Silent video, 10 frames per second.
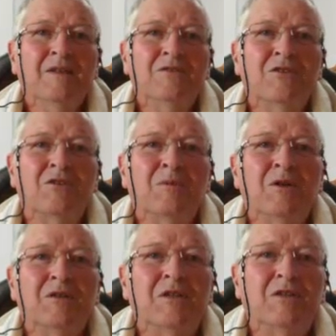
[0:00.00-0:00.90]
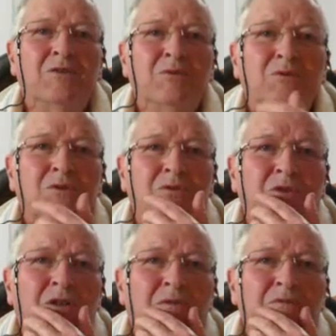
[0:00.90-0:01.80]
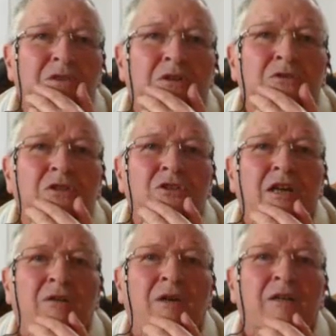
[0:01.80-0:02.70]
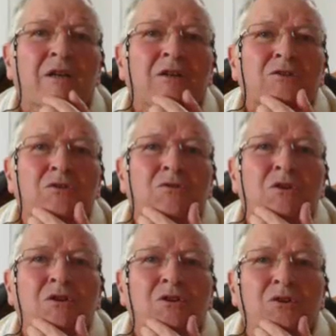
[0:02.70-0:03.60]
Jeremiah 10 2 to 5. So says Yahweh, Do not